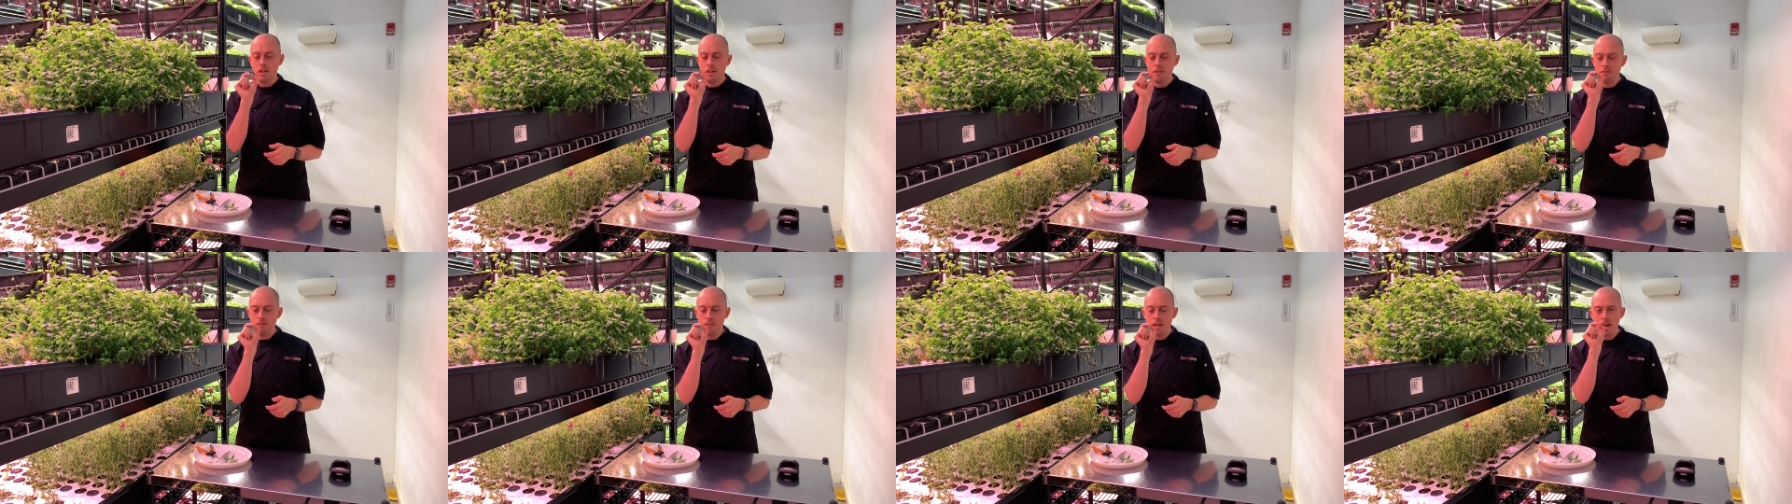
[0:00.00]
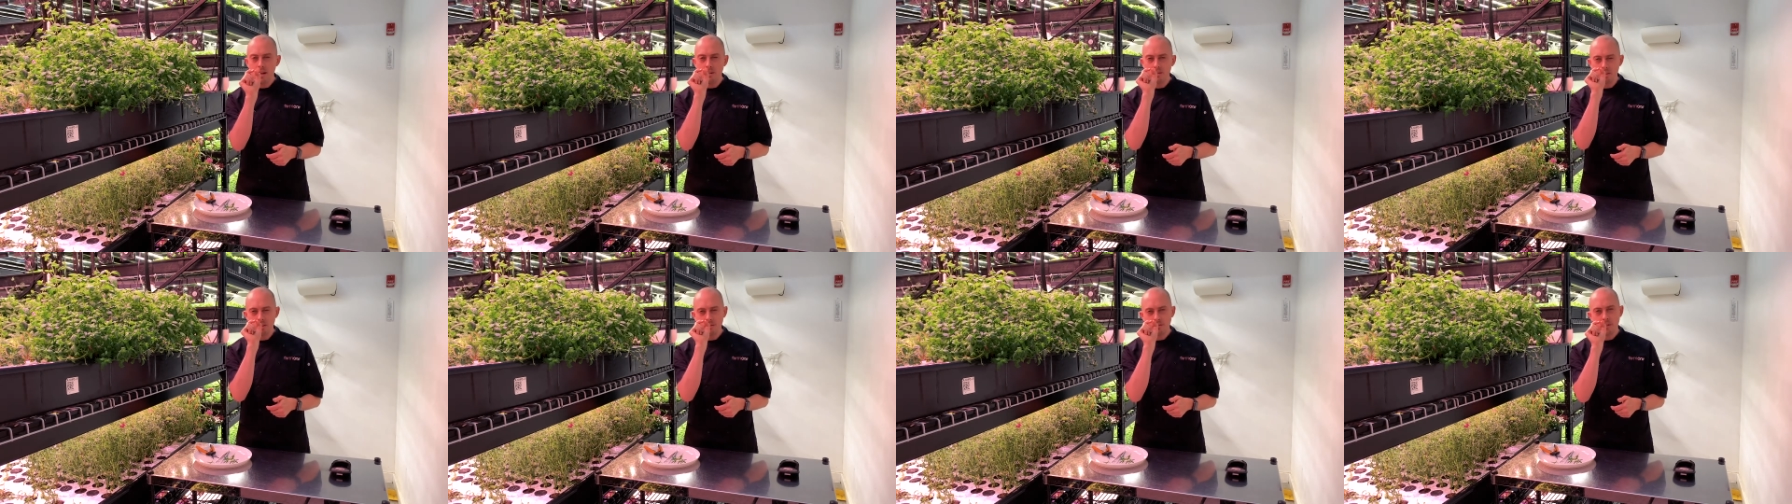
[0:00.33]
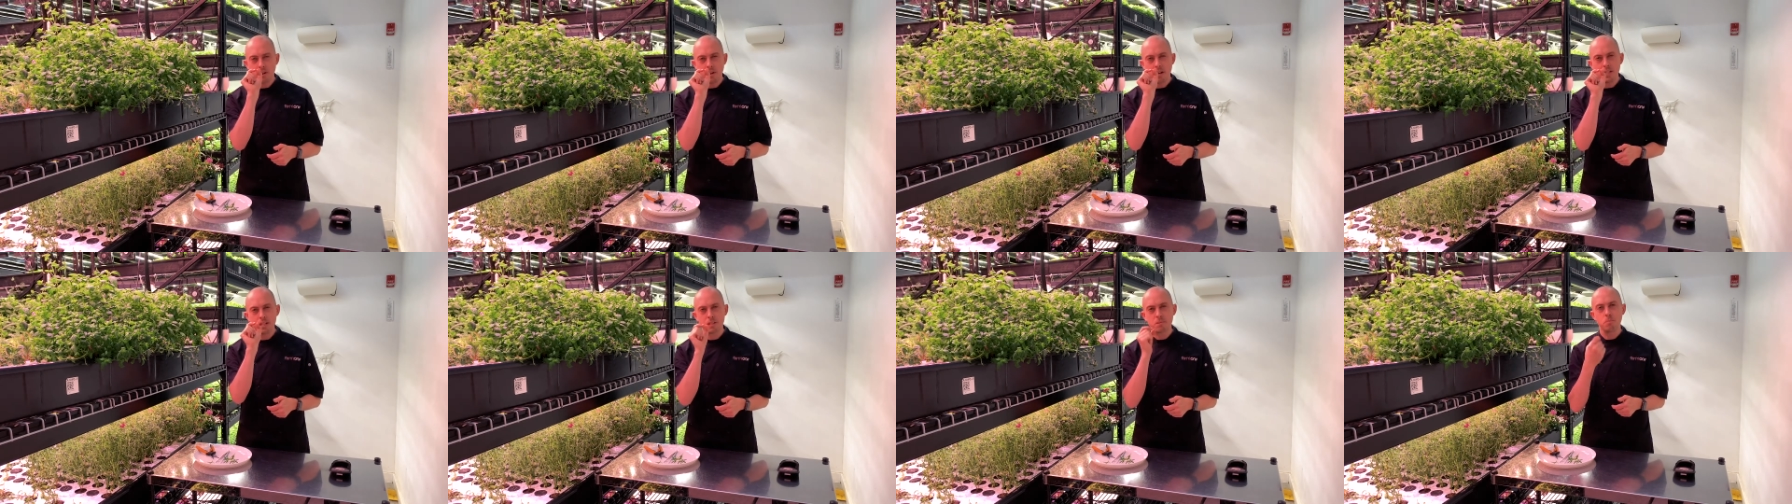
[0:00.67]
And the flowers are
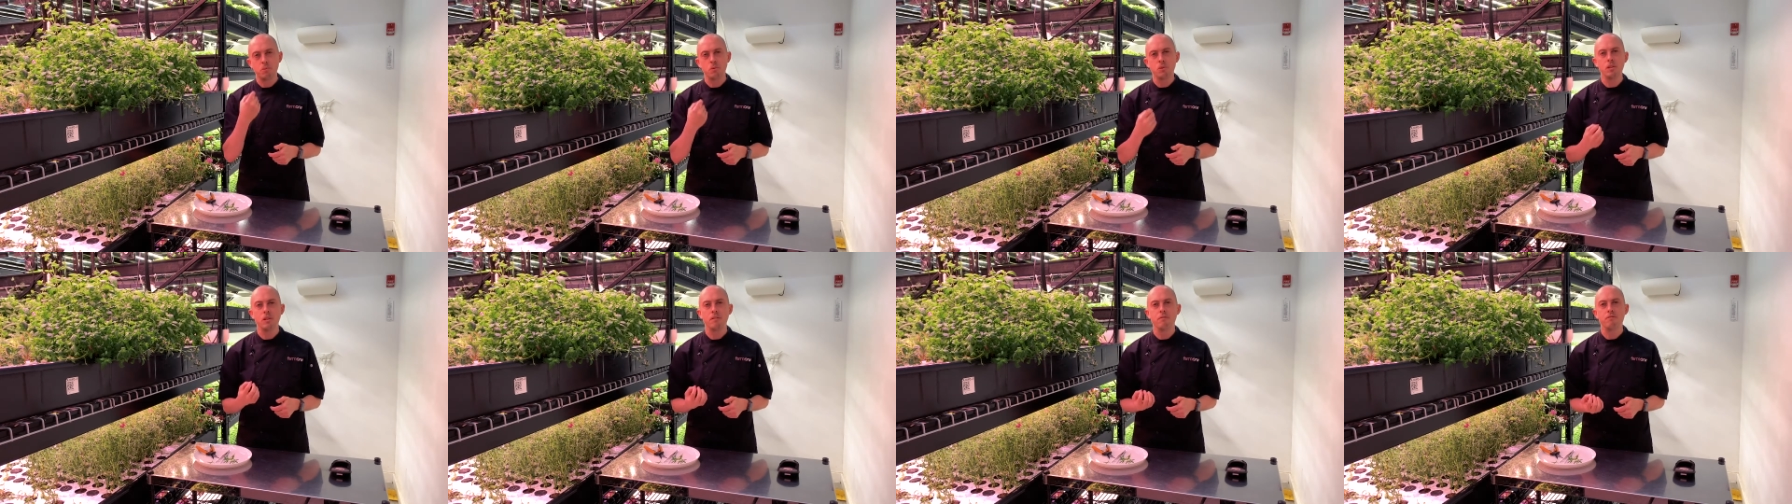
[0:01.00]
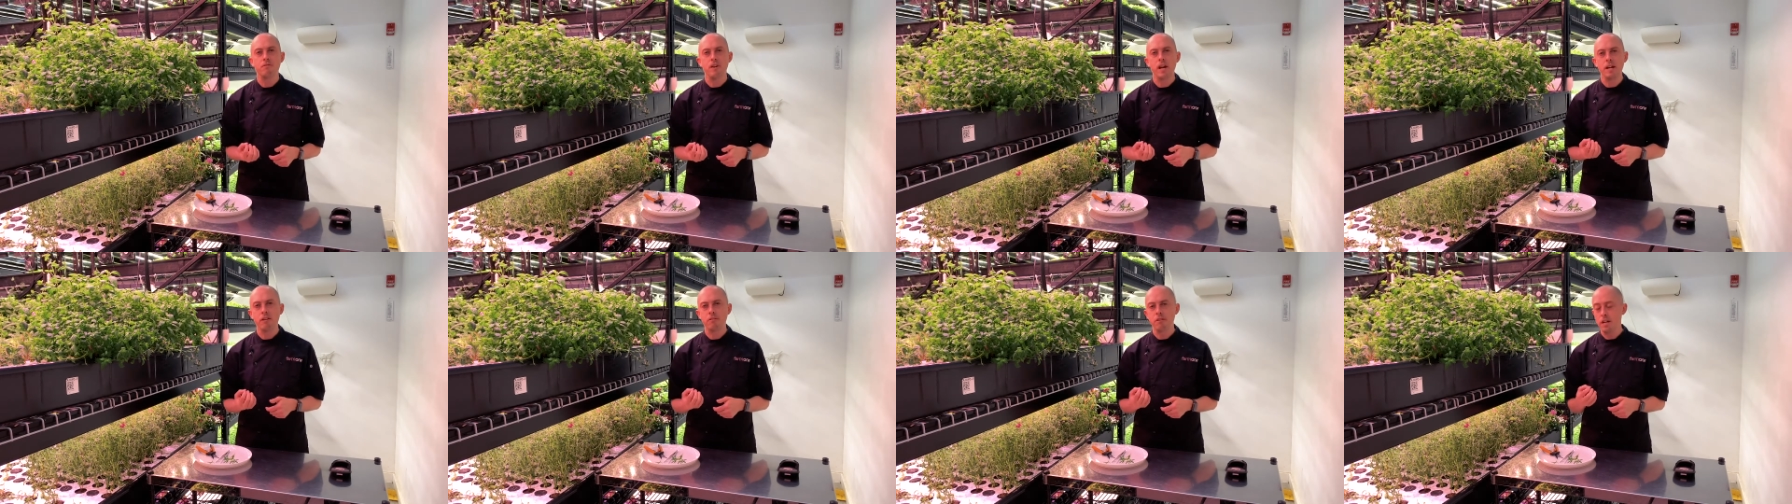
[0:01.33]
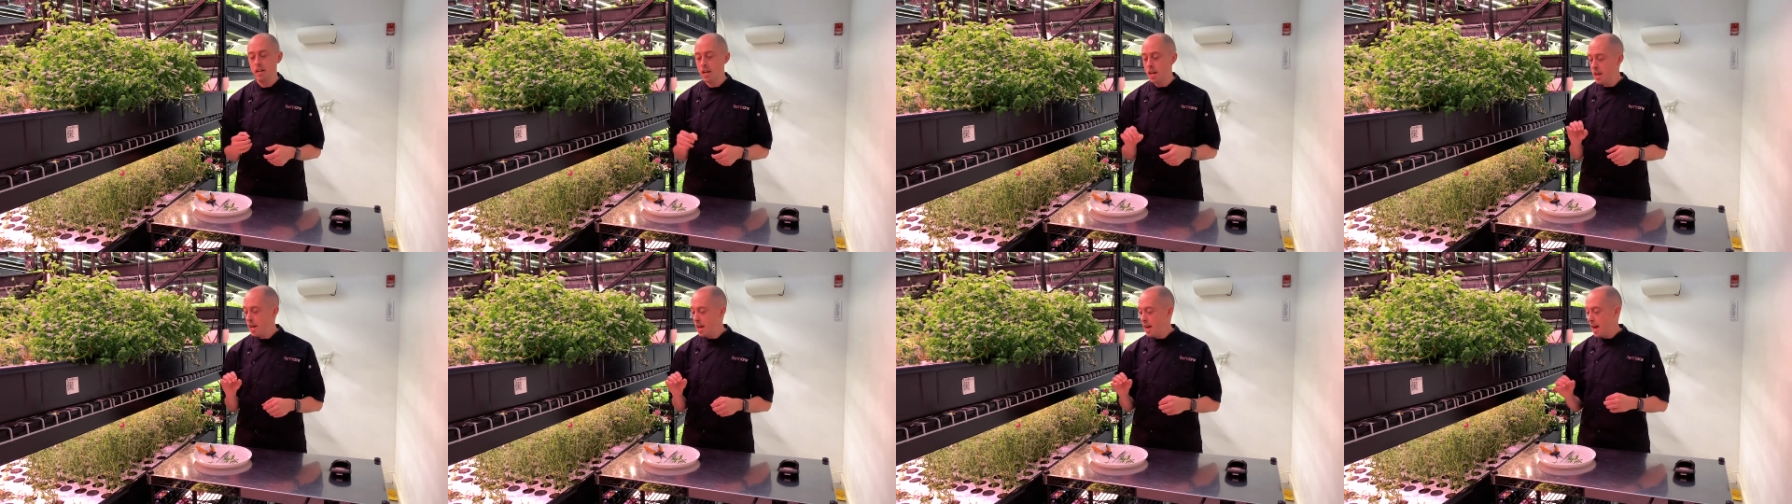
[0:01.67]
very small and fragrant,